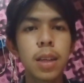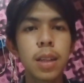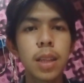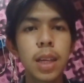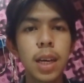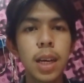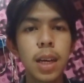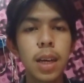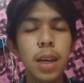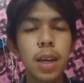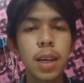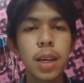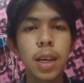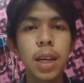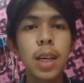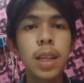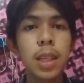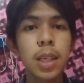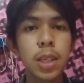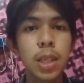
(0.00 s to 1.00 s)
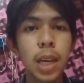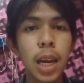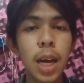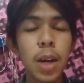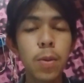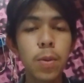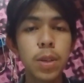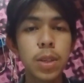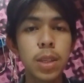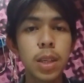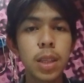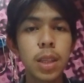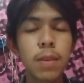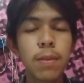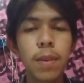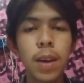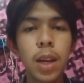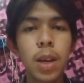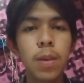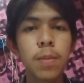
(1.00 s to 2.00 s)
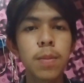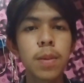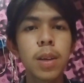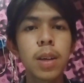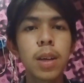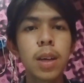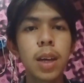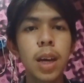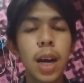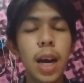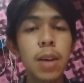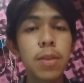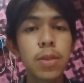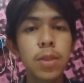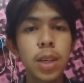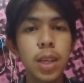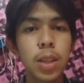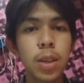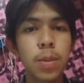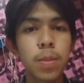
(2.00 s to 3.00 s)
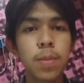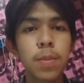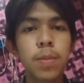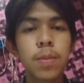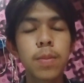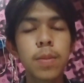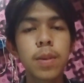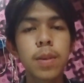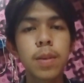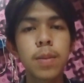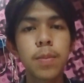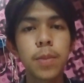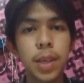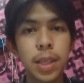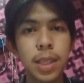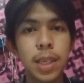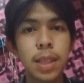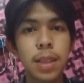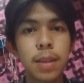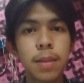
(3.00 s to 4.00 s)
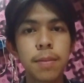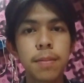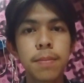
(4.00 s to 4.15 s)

the English language that developed outside of Britain.